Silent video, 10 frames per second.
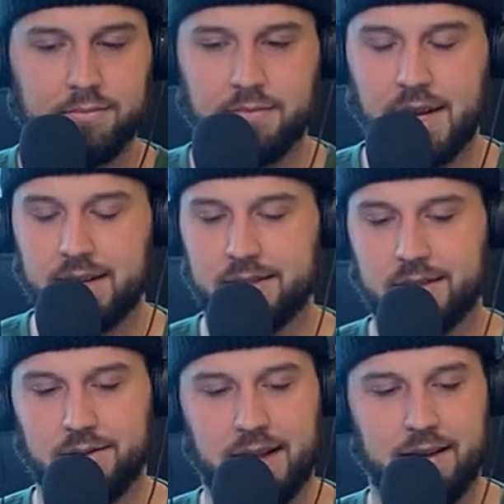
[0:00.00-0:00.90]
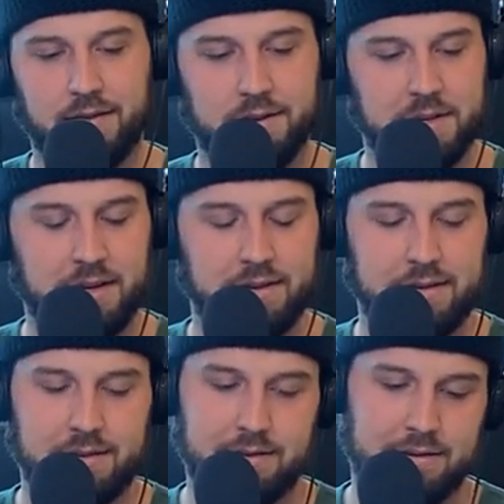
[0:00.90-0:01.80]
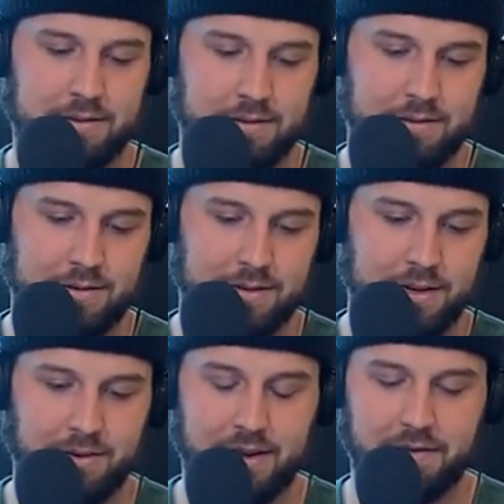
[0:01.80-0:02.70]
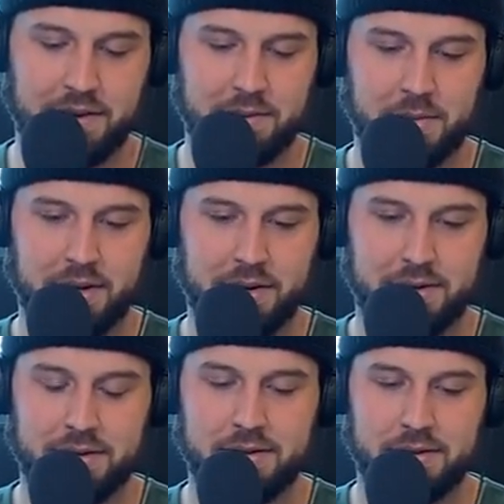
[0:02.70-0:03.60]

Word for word: I just don't have it, man. I don't have it in me at all.